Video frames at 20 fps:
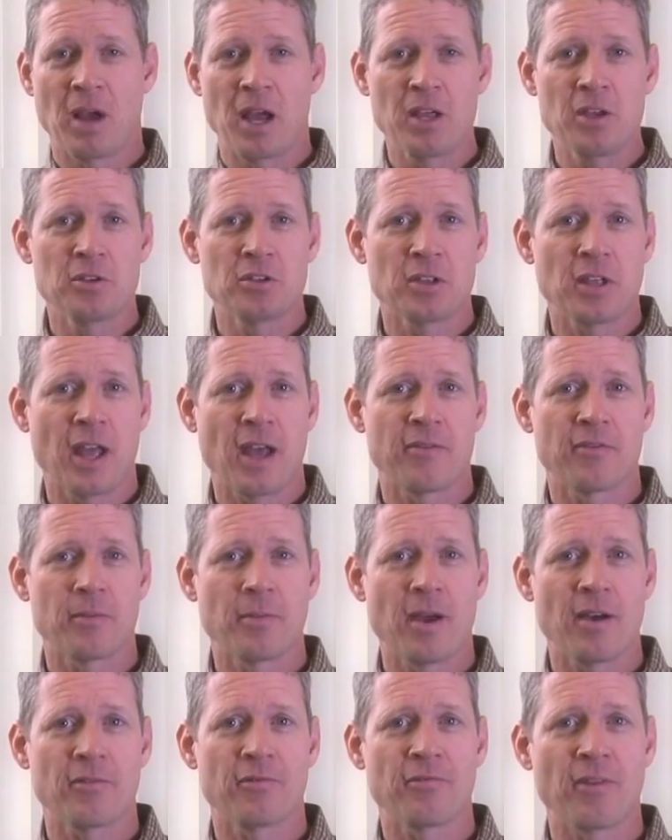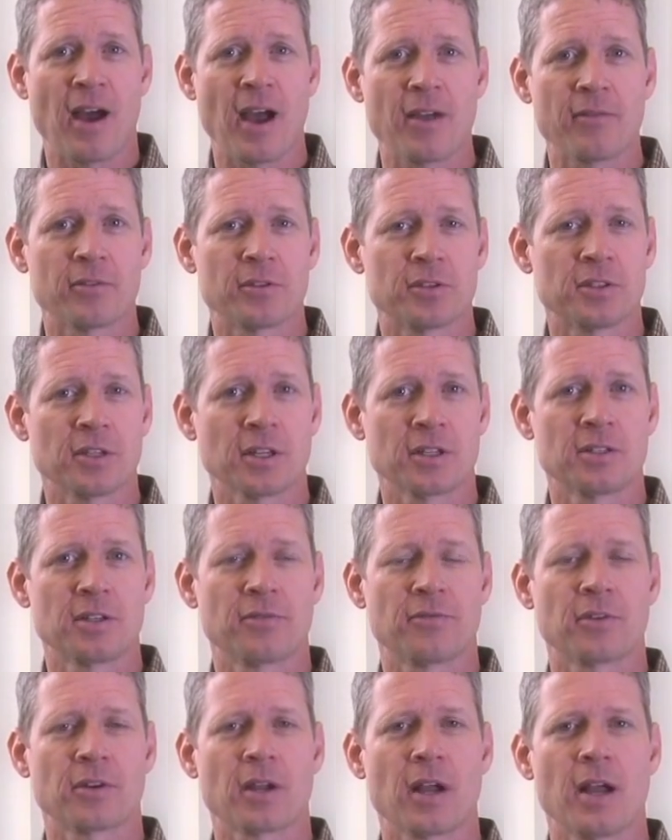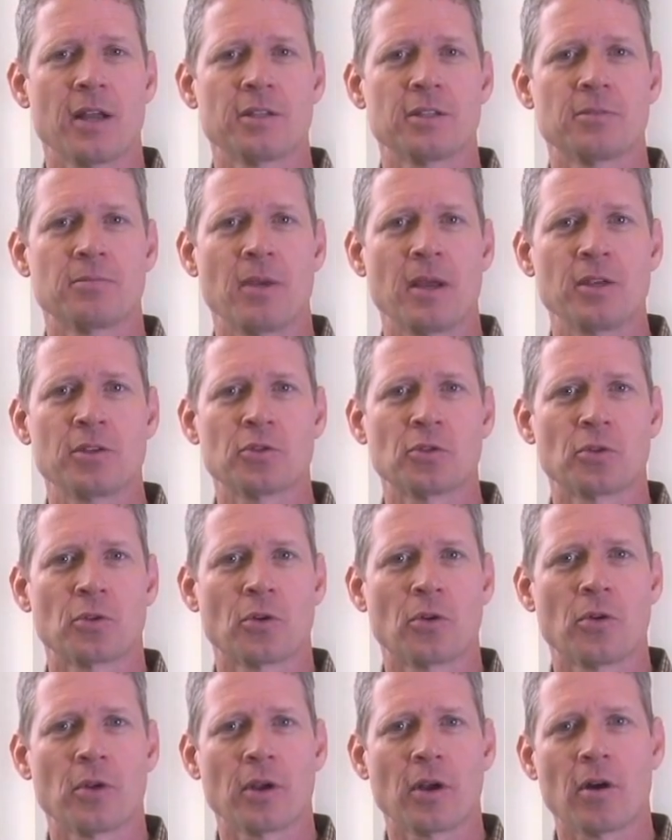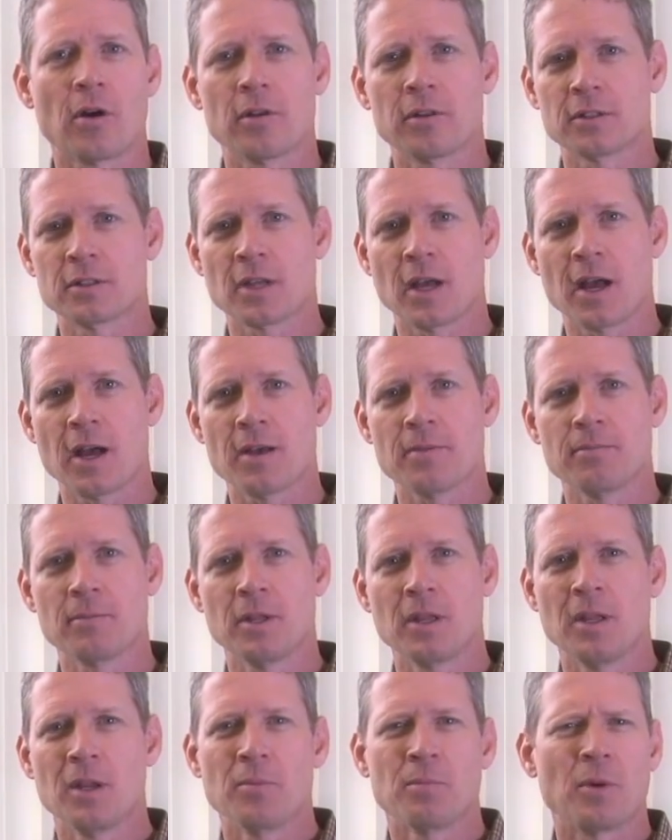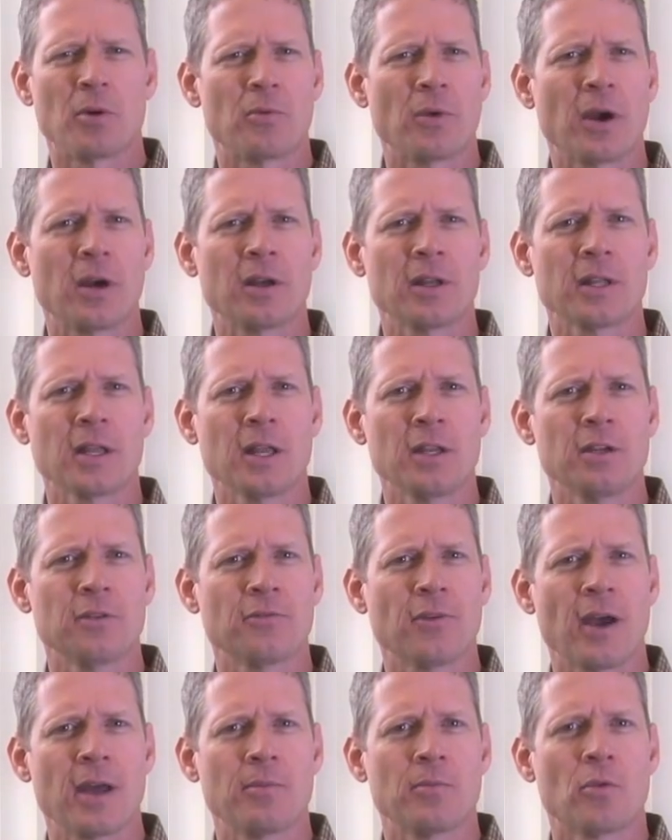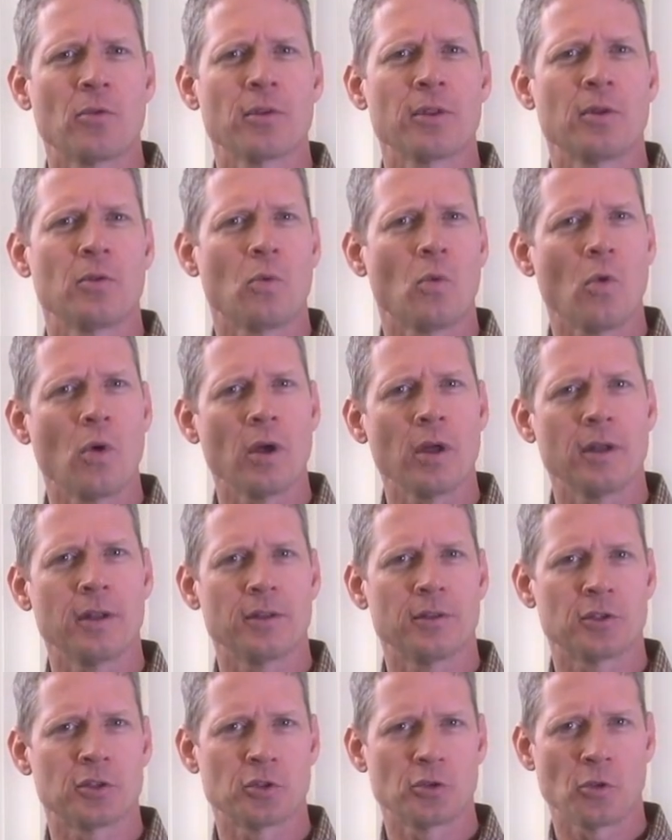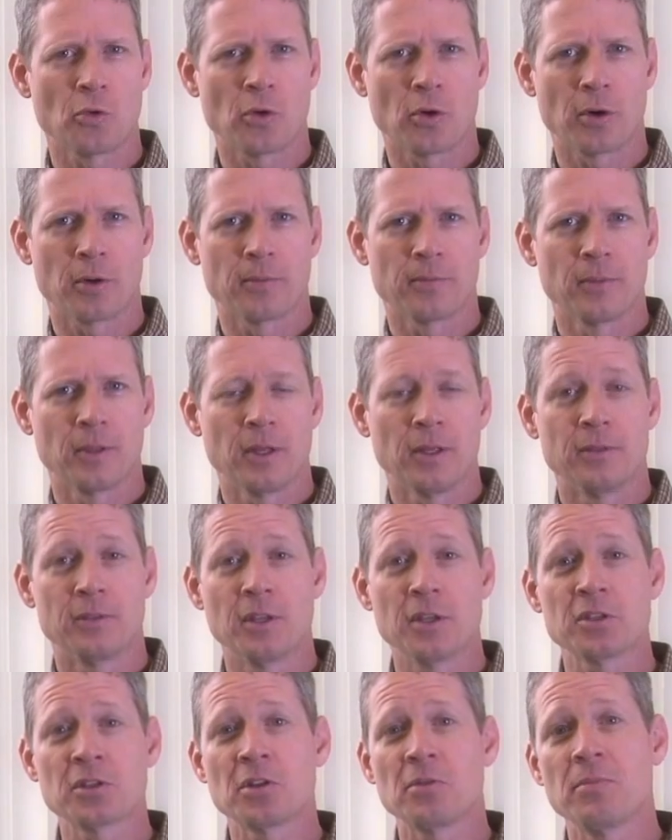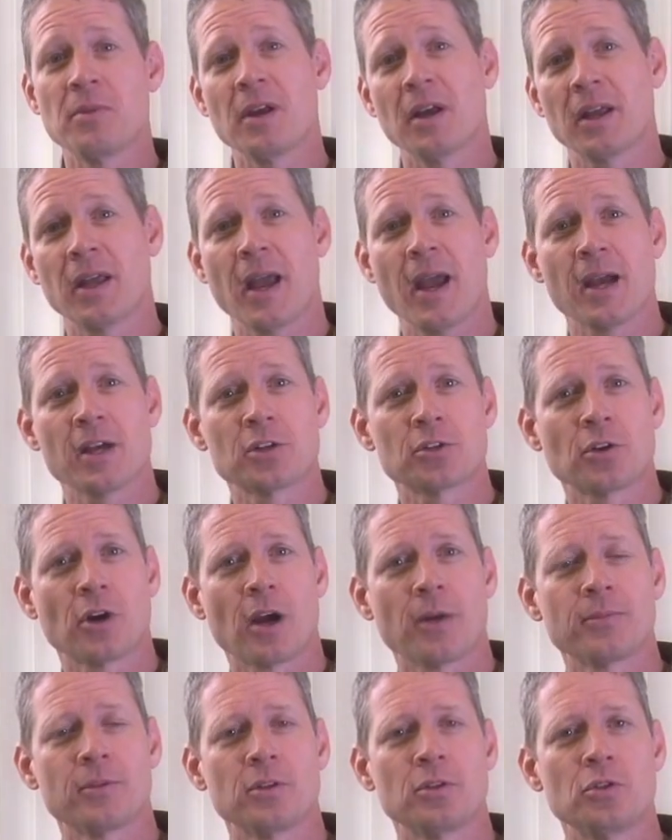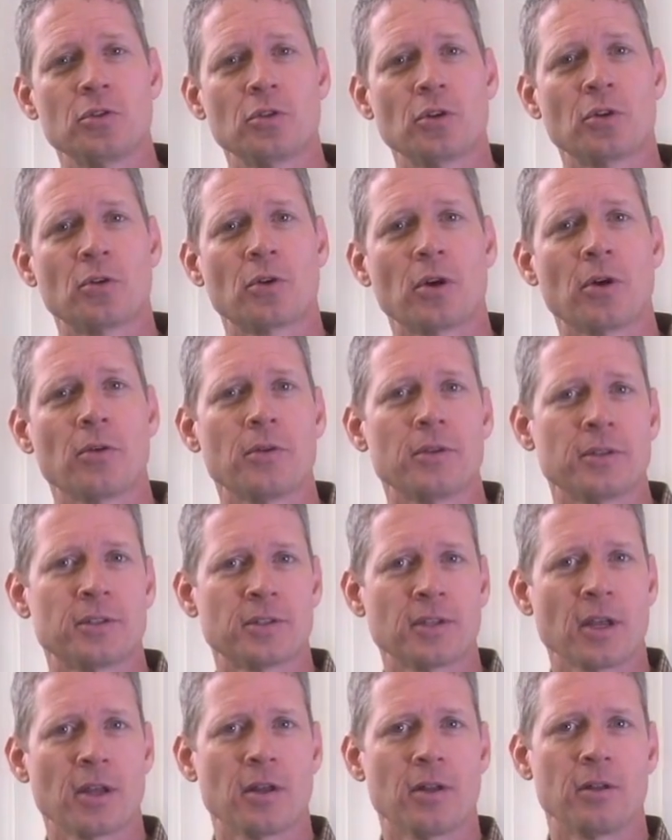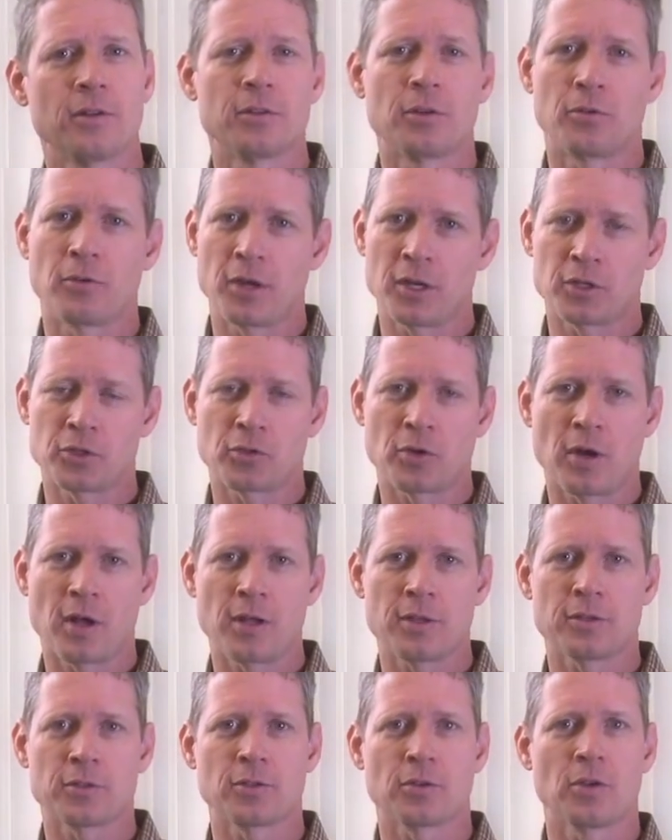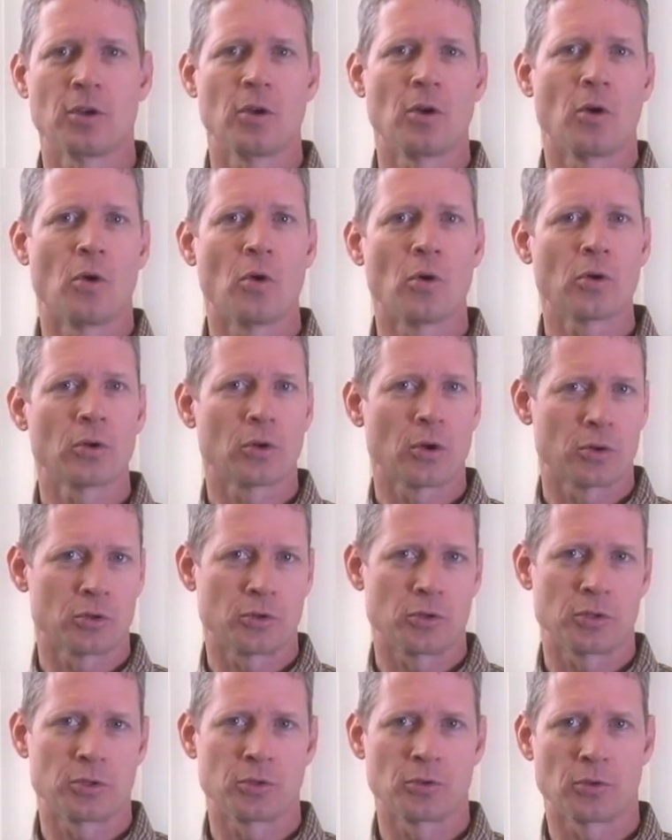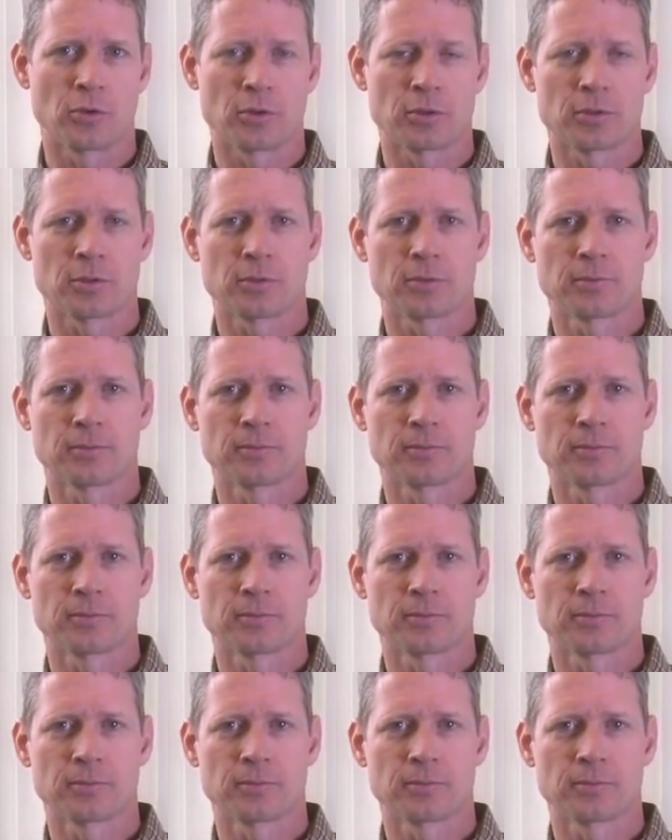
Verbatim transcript: I usually have about five or six different kinds of basil growing all the time, but rarely can you find more than one in the store. This could be a cash crop that you could grow and sell to restaurants or grocery stores.